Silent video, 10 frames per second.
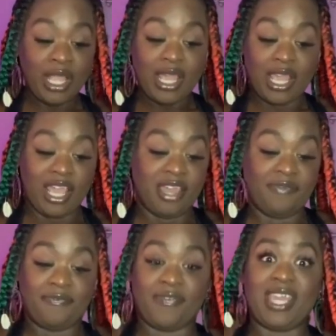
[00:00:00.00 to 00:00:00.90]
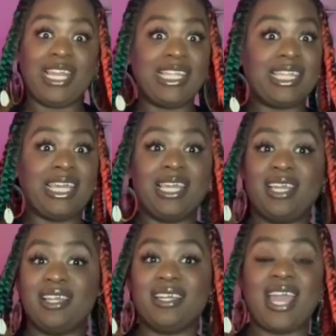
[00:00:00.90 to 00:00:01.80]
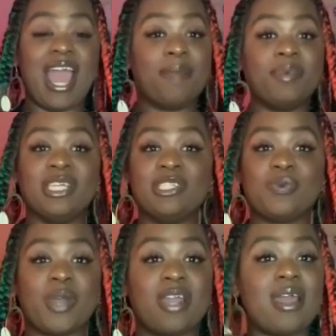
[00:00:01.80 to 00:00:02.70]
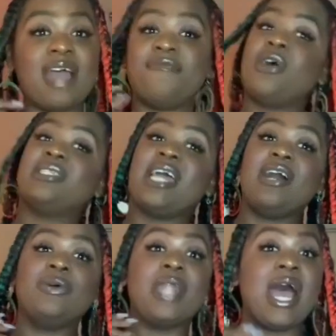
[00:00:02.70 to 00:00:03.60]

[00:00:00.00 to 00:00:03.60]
If anything happens where I fall down,